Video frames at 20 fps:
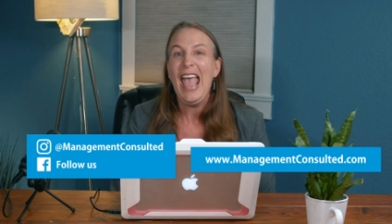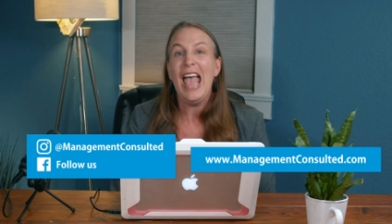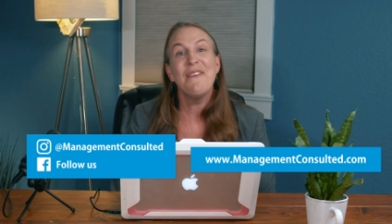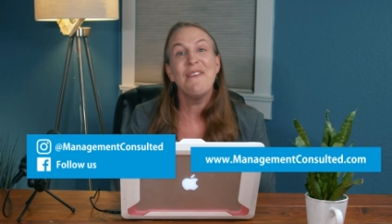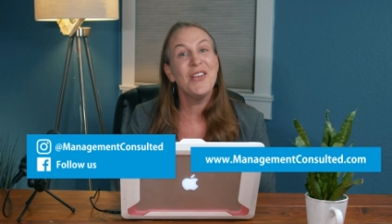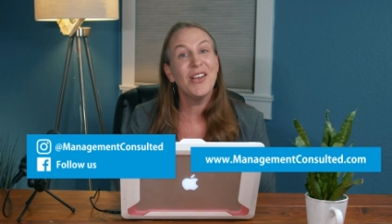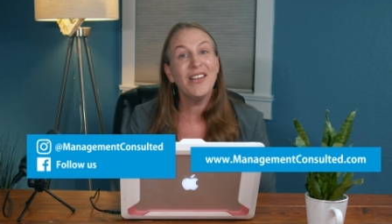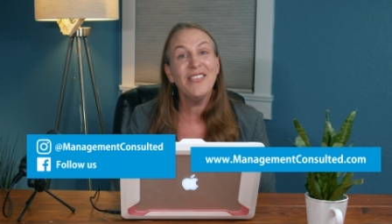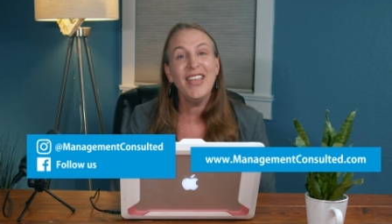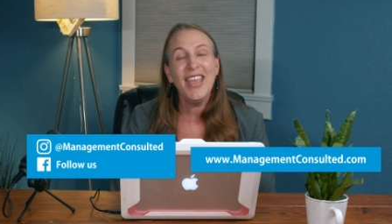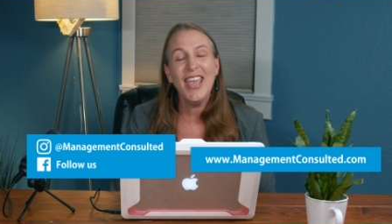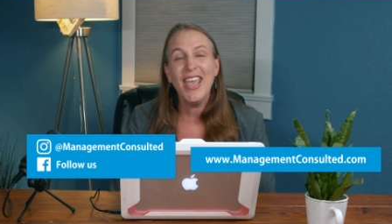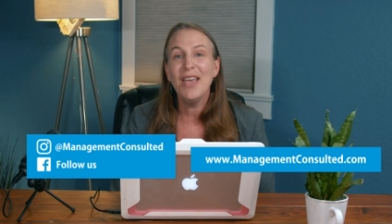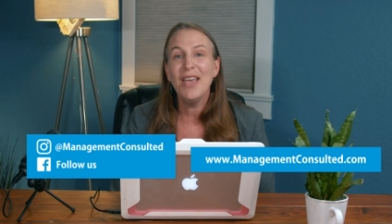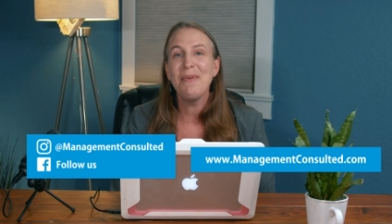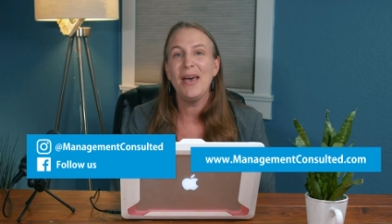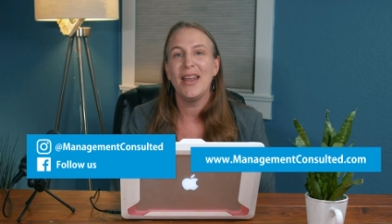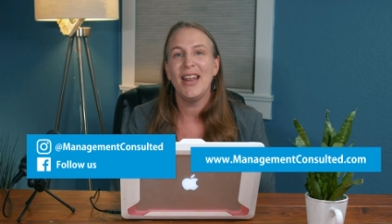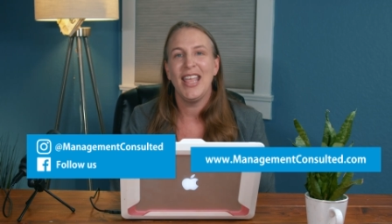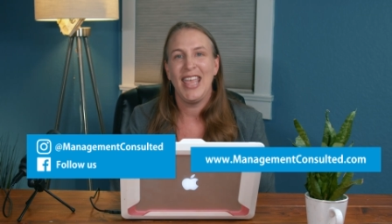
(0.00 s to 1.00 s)
If you're thinking
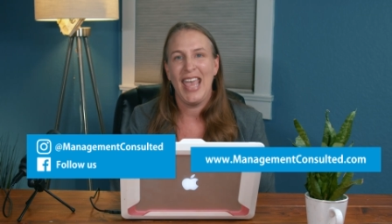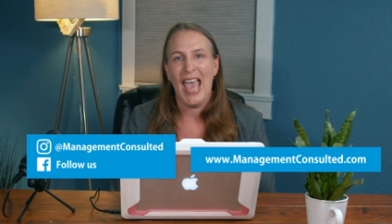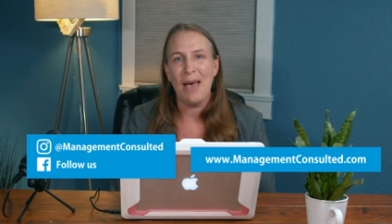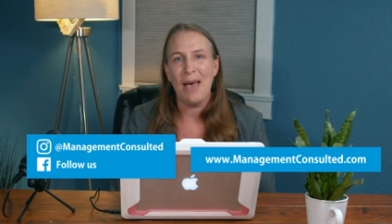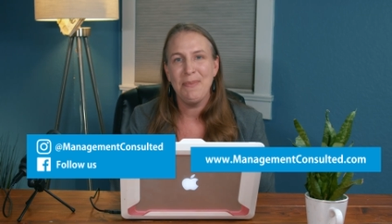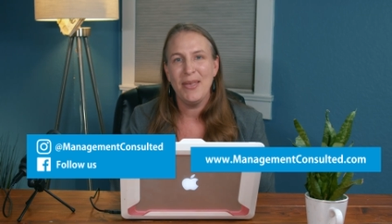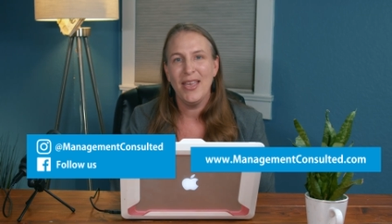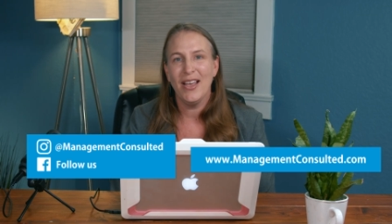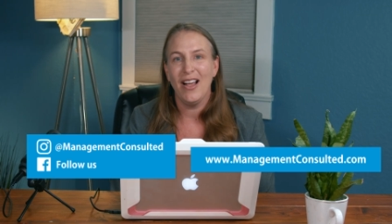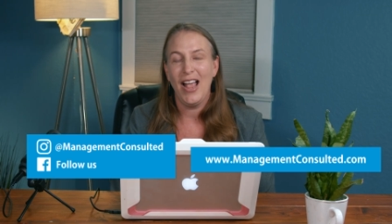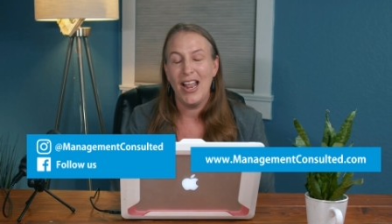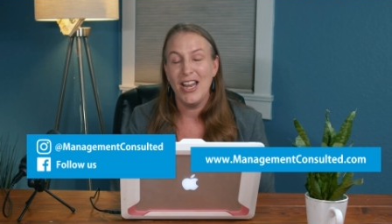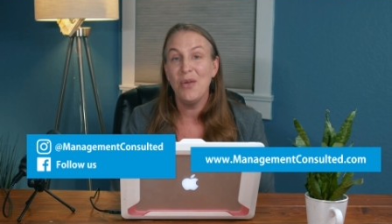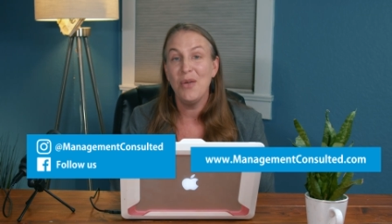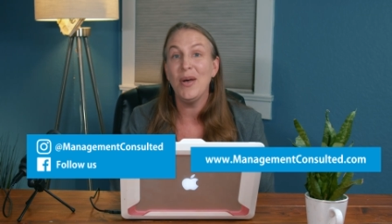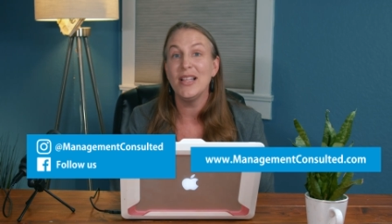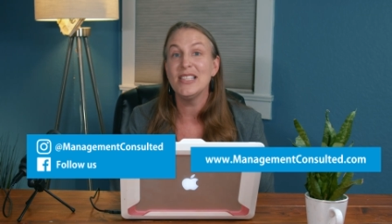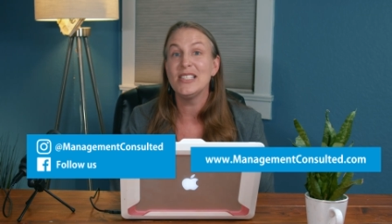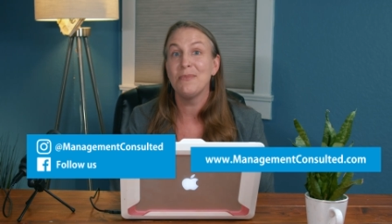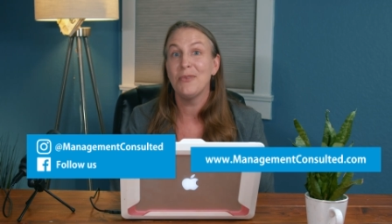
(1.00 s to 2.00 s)
about a gap year and you
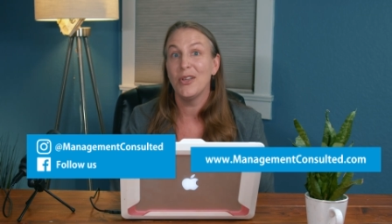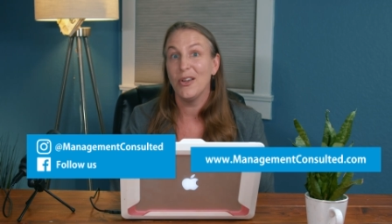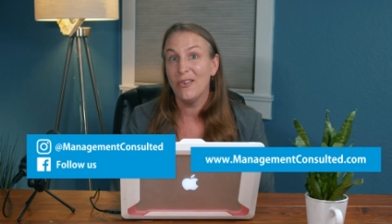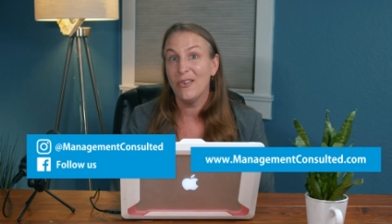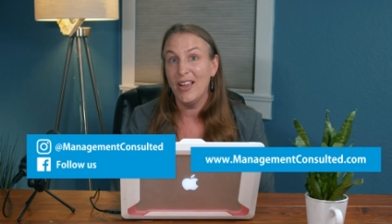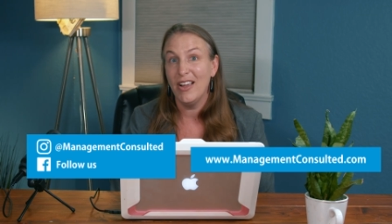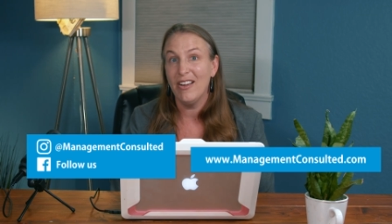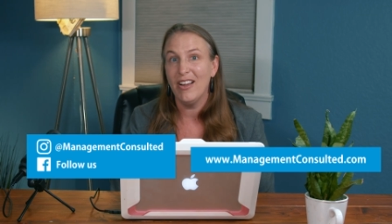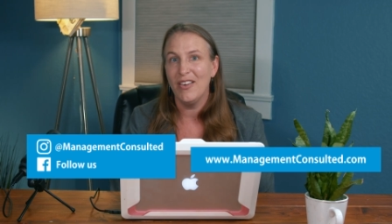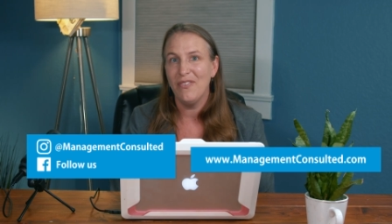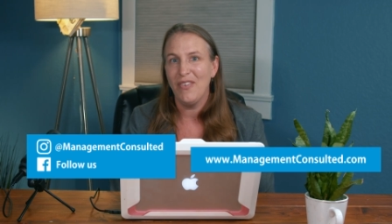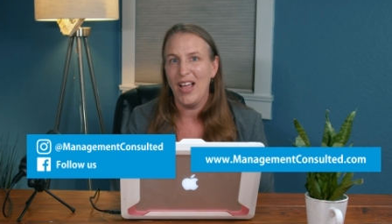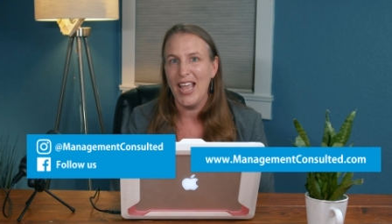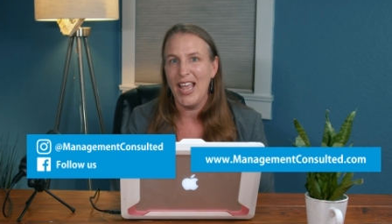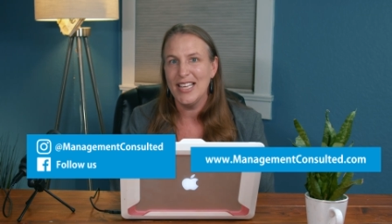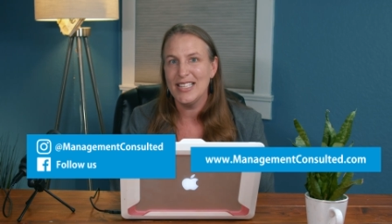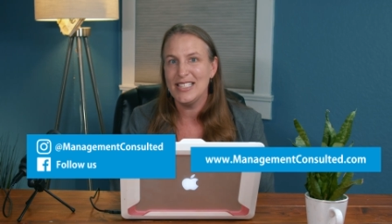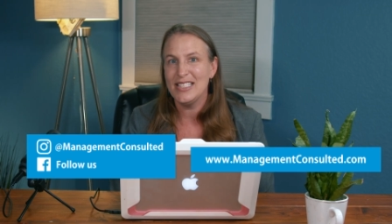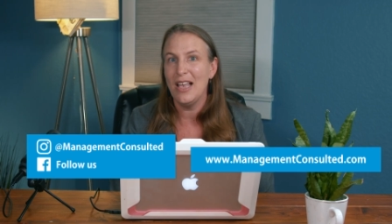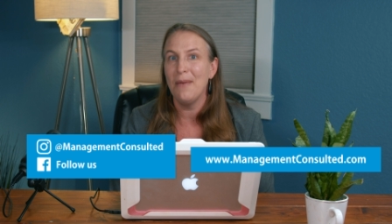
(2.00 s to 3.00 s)
want some career
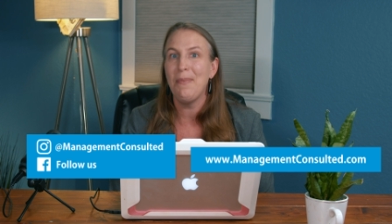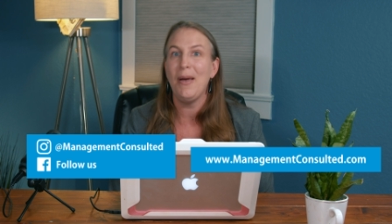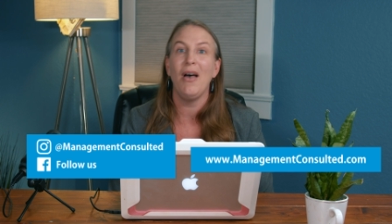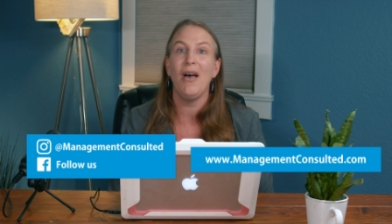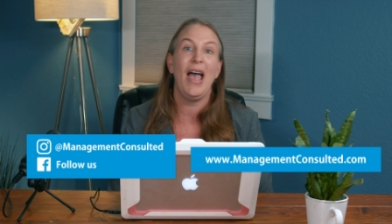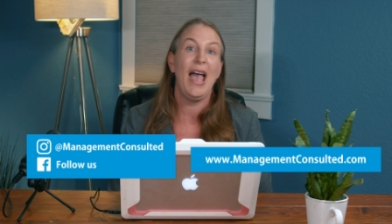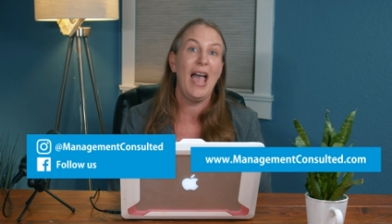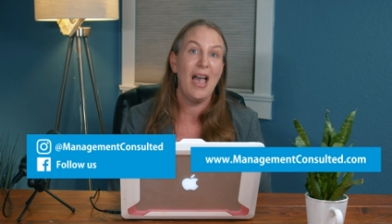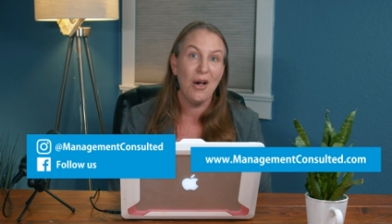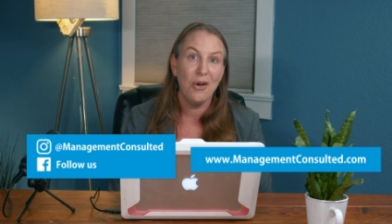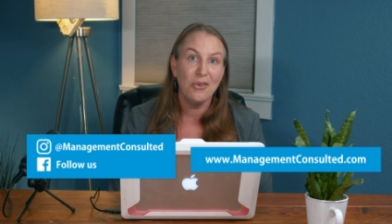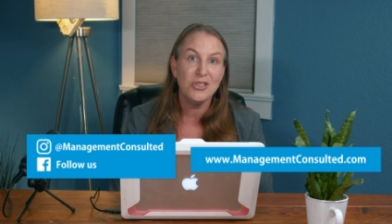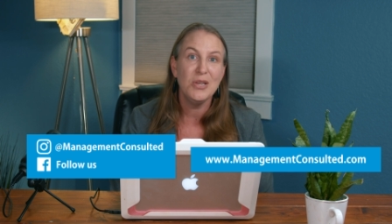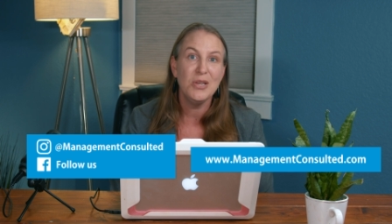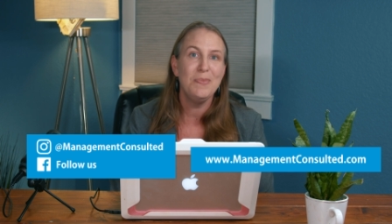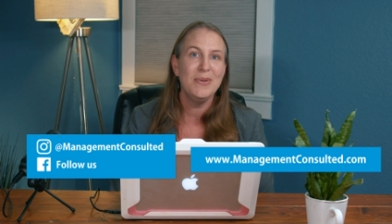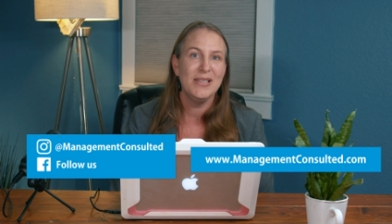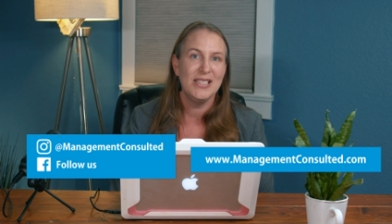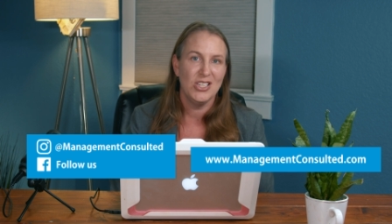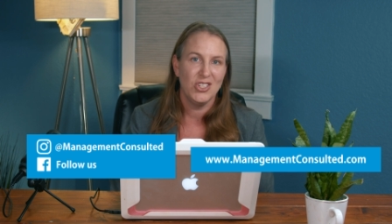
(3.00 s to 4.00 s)
advice about how
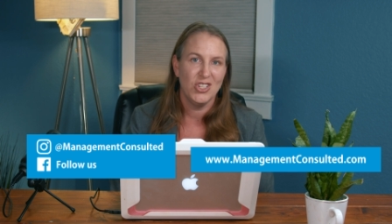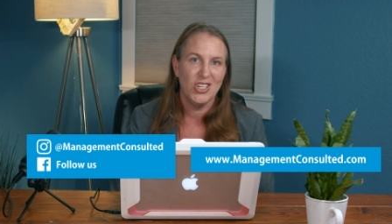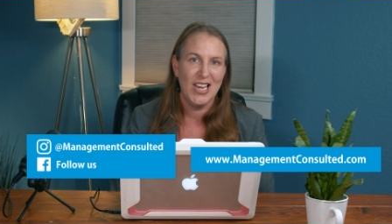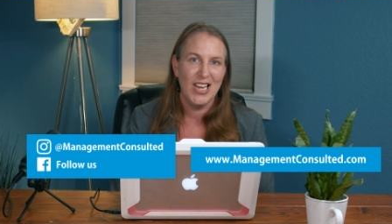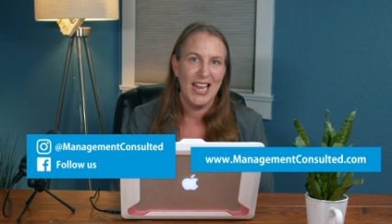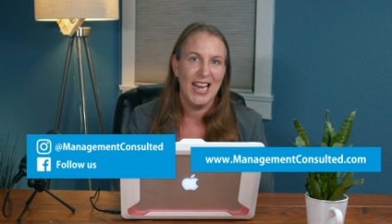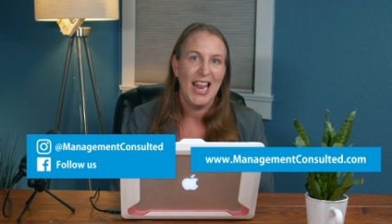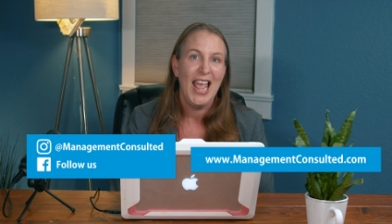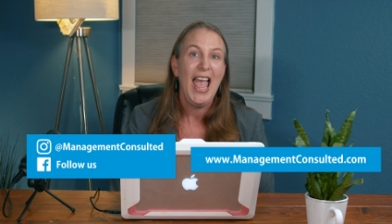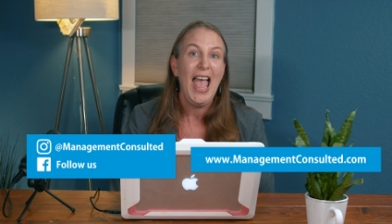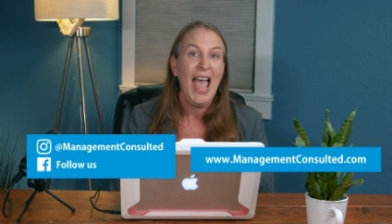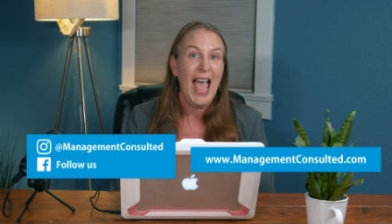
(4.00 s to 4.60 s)
to position it